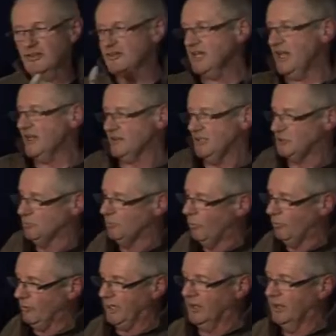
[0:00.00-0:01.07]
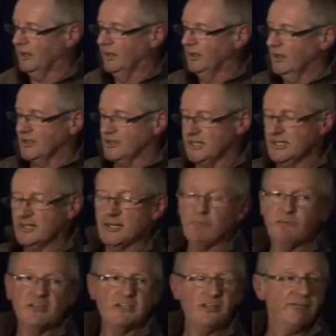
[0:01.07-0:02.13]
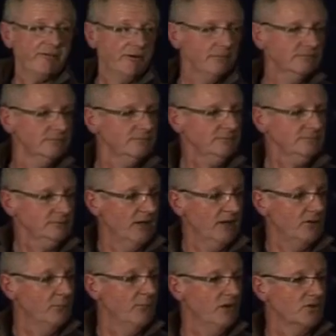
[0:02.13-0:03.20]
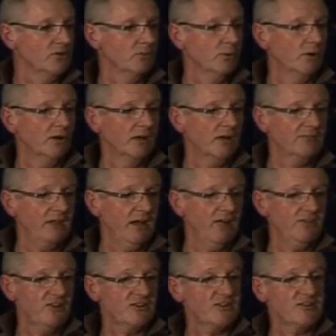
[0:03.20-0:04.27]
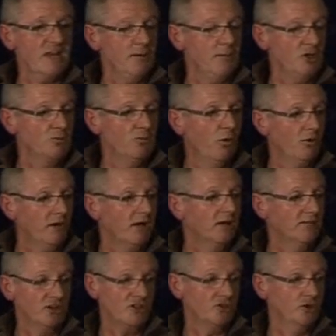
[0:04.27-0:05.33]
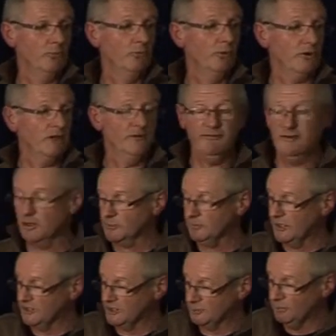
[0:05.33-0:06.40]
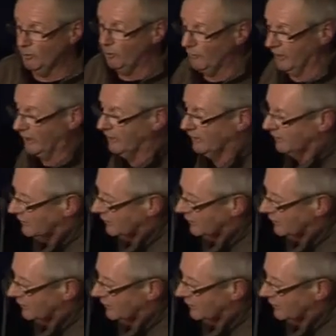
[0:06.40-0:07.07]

the stairs each morning and see something different in the piece of work. If it's the same each morning, they shouldn't have bought it in the first place, it's boring.